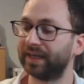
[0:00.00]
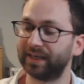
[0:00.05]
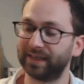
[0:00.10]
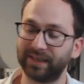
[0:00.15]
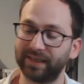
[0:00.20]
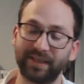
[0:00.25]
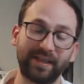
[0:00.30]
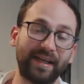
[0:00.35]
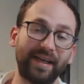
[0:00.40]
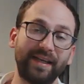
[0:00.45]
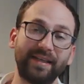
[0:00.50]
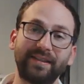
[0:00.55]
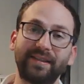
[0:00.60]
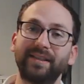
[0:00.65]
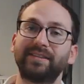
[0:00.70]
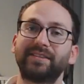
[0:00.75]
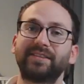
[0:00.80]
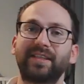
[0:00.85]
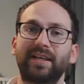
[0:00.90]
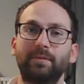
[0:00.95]
later as
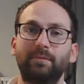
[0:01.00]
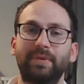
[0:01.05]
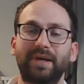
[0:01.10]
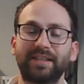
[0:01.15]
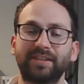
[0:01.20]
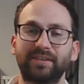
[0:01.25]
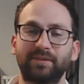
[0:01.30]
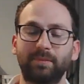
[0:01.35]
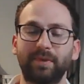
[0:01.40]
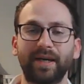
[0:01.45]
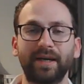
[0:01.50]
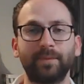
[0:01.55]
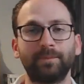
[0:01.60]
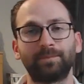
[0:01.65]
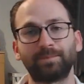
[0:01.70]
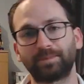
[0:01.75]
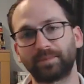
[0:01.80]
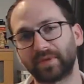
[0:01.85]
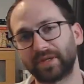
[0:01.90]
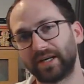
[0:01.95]
time passed by,
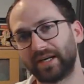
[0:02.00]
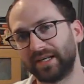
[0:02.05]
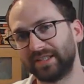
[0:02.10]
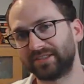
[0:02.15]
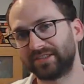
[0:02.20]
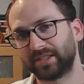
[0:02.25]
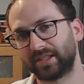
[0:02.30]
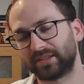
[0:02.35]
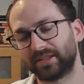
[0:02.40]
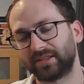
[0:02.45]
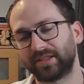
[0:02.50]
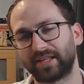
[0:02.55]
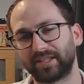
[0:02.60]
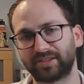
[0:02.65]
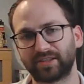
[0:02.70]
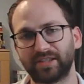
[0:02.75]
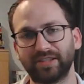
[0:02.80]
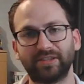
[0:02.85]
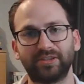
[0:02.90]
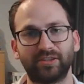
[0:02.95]
I started
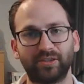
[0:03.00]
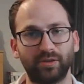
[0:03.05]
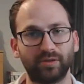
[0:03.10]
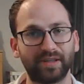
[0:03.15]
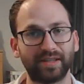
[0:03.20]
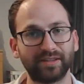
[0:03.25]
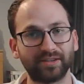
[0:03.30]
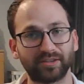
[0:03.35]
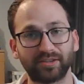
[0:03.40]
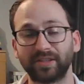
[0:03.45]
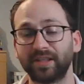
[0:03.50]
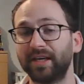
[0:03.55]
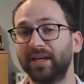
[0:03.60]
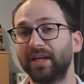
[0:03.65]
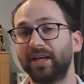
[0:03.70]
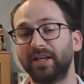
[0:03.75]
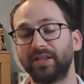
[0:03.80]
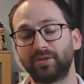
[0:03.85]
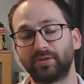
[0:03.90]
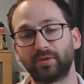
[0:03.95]
asking students
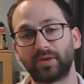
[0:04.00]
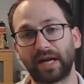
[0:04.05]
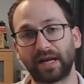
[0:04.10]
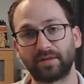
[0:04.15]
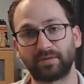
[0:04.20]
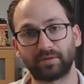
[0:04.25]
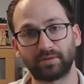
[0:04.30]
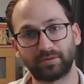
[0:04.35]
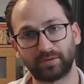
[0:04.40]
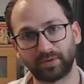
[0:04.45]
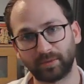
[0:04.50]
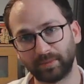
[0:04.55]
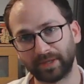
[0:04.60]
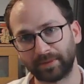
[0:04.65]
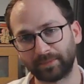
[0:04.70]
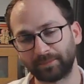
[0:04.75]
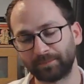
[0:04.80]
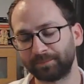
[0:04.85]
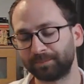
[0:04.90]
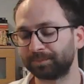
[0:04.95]
to write them for me.
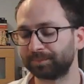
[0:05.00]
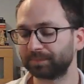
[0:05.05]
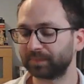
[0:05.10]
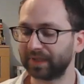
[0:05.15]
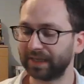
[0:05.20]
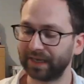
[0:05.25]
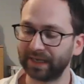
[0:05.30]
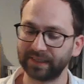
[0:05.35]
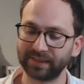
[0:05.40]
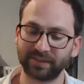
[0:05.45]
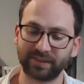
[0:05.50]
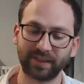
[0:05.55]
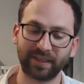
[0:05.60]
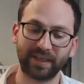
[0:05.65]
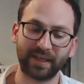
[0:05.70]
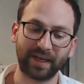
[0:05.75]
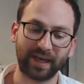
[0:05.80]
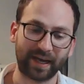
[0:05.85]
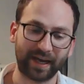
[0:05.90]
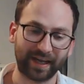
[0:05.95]
And
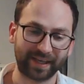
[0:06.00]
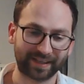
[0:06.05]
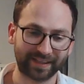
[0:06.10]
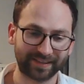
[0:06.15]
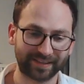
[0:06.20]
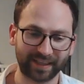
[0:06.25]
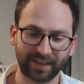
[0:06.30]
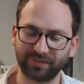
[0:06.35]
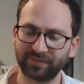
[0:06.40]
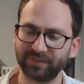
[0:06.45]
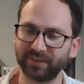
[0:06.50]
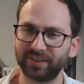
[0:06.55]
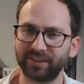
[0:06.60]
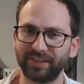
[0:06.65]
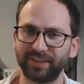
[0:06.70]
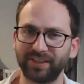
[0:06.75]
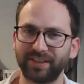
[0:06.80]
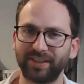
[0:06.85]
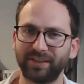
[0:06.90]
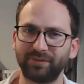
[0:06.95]
I can definitely
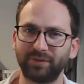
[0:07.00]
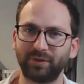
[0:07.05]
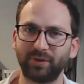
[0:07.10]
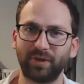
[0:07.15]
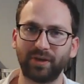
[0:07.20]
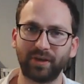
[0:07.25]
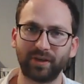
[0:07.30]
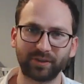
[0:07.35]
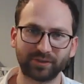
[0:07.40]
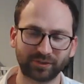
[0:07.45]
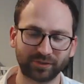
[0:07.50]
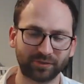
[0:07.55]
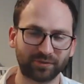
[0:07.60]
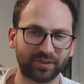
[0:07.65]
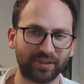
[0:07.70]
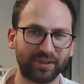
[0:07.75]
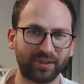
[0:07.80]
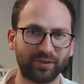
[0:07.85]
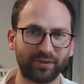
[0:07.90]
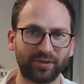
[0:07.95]
give you lots of
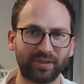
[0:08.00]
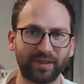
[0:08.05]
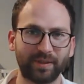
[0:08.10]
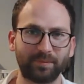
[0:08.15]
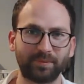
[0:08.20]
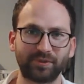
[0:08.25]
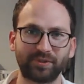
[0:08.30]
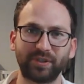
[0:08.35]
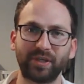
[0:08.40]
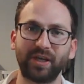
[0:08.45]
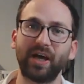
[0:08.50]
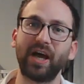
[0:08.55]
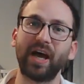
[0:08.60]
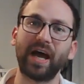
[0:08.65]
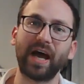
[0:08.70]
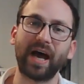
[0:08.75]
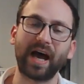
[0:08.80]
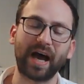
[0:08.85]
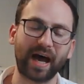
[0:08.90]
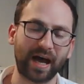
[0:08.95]
really good tips
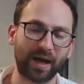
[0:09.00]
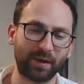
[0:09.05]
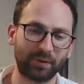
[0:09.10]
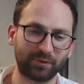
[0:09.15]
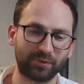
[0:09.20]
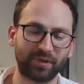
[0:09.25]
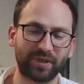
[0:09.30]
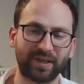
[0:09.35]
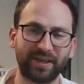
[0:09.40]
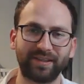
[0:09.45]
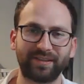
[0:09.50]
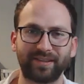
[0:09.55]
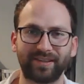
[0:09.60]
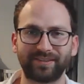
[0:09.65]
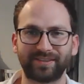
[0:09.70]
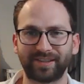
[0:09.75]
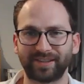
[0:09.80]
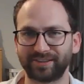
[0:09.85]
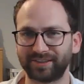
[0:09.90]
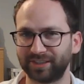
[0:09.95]
how to write a
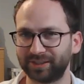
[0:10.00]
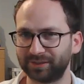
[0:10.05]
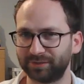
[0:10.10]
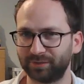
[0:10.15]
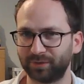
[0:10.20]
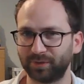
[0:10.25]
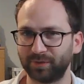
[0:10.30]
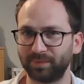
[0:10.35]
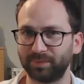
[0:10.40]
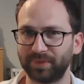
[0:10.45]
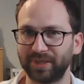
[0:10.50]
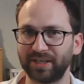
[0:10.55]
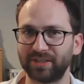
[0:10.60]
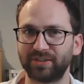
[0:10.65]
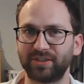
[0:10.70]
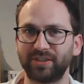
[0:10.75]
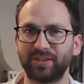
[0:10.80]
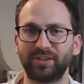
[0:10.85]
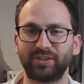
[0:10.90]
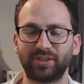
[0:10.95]
successful
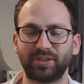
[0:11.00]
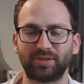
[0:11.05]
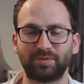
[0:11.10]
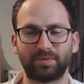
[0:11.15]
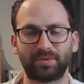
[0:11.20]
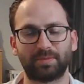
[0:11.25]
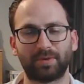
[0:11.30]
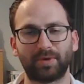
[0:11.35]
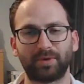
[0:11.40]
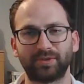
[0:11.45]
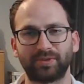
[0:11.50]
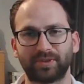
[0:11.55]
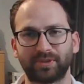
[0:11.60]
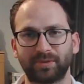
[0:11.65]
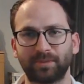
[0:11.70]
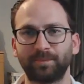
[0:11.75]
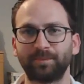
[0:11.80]
PhD research proposal